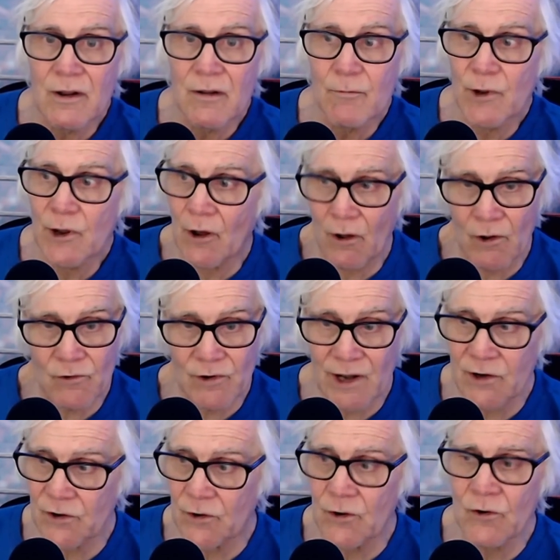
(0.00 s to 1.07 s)
Because,
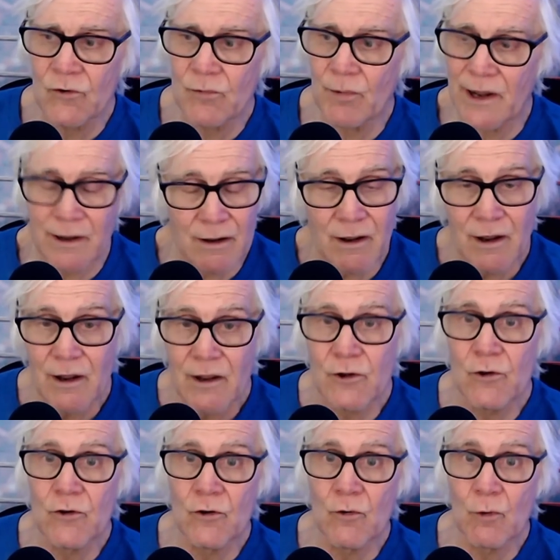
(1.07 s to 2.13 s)
excuse me,
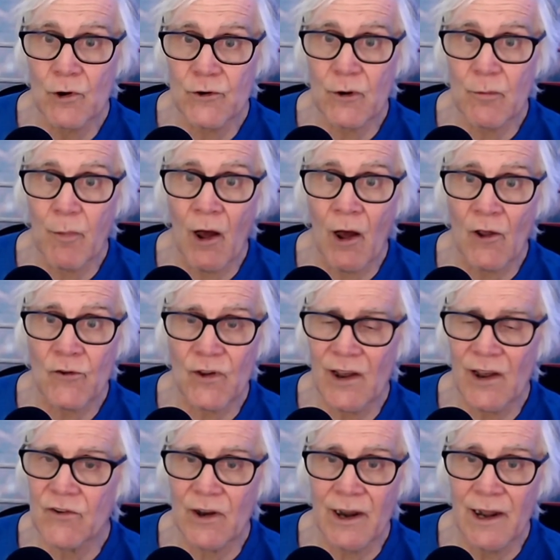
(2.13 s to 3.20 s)
you do what your boss
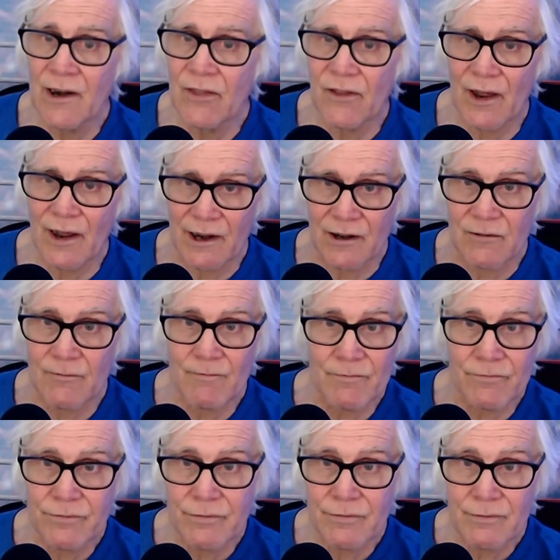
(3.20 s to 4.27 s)
says in anything.
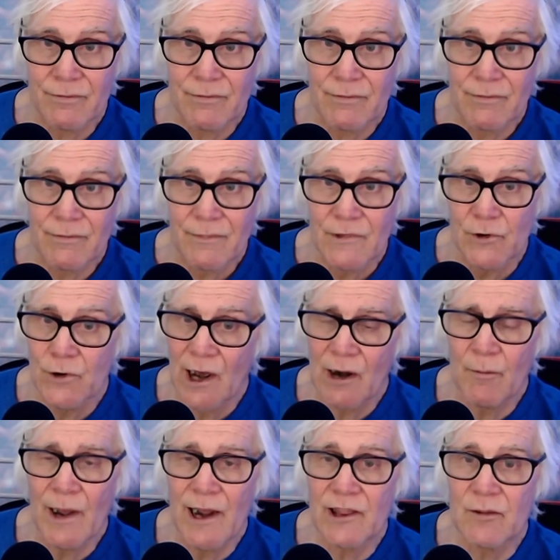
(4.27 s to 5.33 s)
You got to
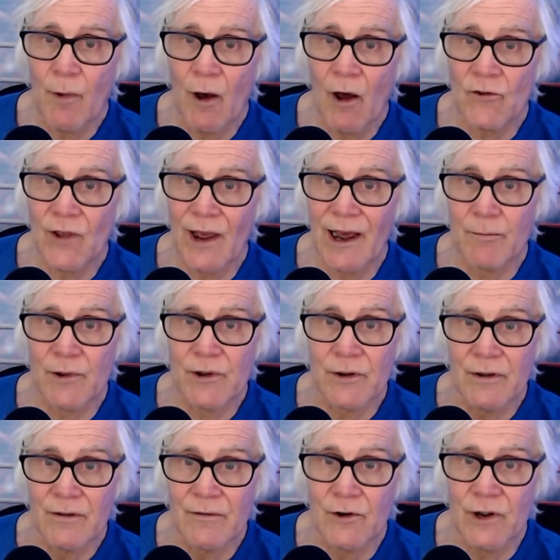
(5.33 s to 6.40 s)
make the boss happy.
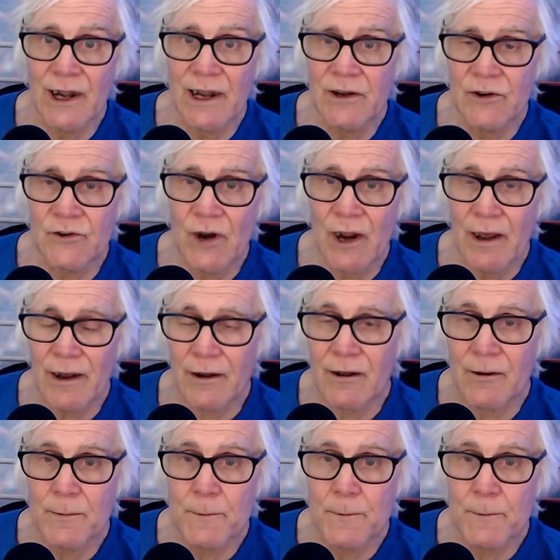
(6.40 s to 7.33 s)
You're getting a check.